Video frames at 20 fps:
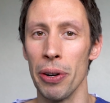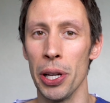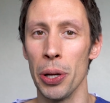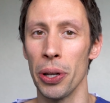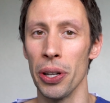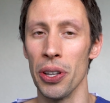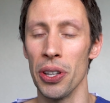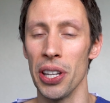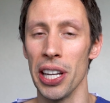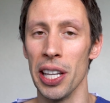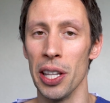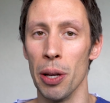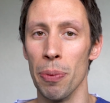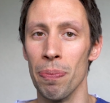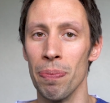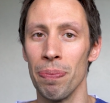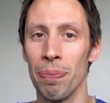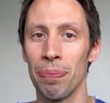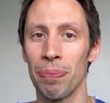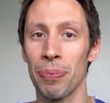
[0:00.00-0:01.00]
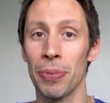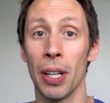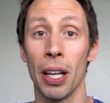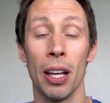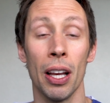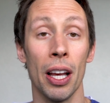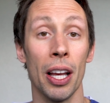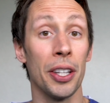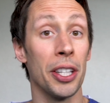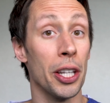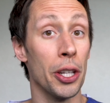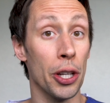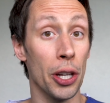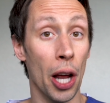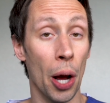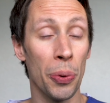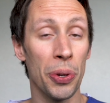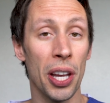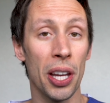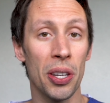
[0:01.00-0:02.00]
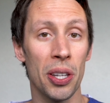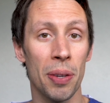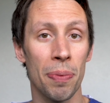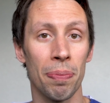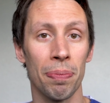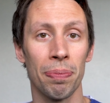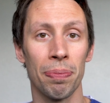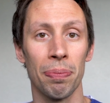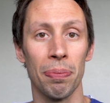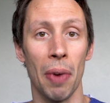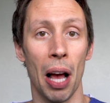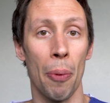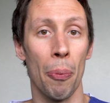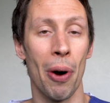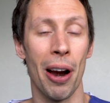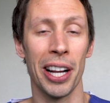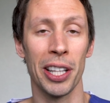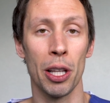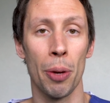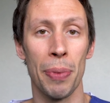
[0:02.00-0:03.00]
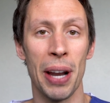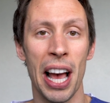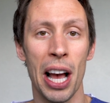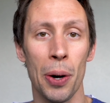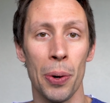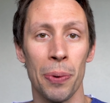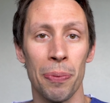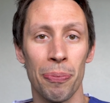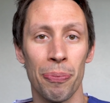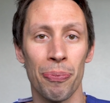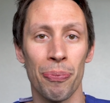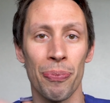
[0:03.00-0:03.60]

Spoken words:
you can see them. Did you notice? I'm wearing them now.